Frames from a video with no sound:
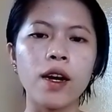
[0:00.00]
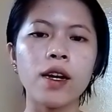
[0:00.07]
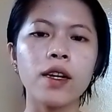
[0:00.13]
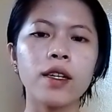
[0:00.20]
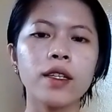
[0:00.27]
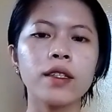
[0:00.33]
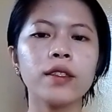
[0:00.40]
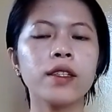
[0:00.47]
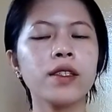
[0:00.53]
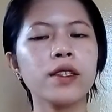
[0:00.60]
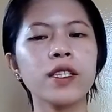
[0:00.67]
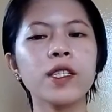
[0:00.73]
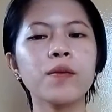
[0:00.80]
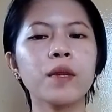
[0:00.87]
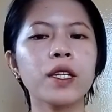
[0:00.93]
Hi,
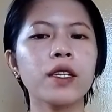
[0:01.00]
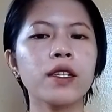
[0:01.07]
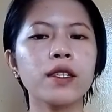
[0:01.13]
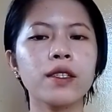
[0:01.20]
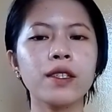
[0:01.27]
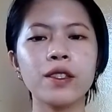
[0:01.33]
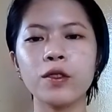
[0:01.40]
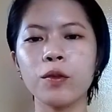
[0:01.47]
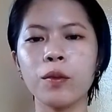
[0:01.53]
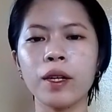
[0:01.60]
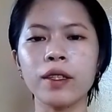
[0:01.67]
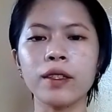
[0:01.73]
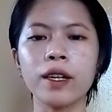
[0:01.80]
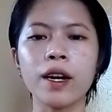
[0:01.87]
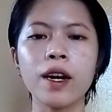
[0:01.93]
this is Mariel
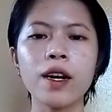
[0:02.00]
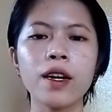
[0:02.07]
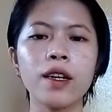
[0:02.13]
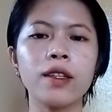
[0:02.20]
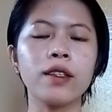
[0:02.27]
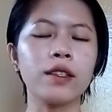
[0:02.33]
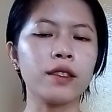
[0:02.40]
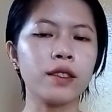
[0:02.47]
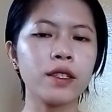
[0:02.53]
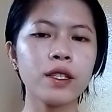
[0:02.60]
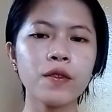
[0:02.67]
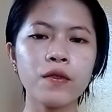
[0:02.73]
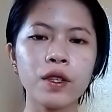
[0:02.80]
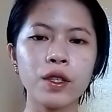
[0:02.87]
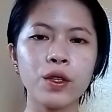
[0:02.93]
Situmanda, and in
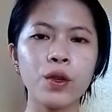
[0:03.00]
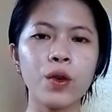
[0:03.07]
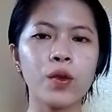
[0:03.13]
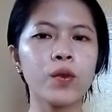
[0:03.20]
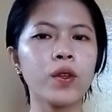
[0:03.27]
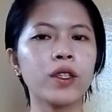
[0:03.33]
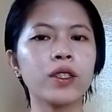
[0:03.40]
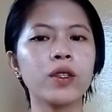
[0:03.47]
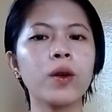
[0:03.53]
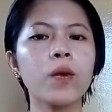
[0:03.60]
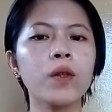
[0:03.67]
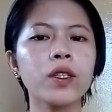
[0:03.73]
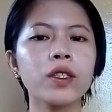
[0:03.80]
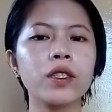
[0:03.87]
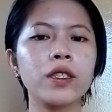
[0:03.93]
this video we are
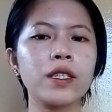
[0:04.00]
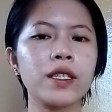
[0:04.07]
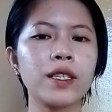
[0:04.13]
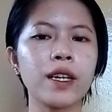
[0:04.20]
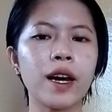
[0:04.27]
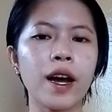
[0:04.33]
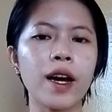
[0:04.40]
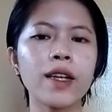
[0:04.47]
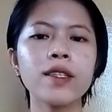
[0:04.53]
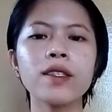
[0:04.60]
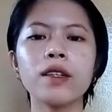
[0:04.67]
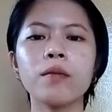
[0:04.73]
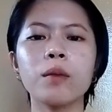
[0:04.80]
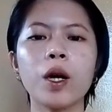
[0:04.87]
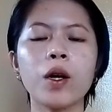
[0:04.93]
going to
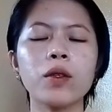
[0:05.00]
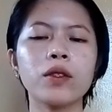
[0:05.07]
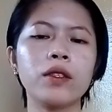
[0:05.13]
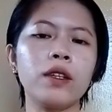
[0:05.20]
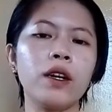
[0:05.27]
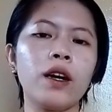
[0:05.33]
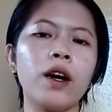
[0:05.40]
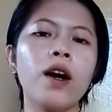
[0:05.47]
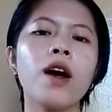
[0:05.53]
discuss about the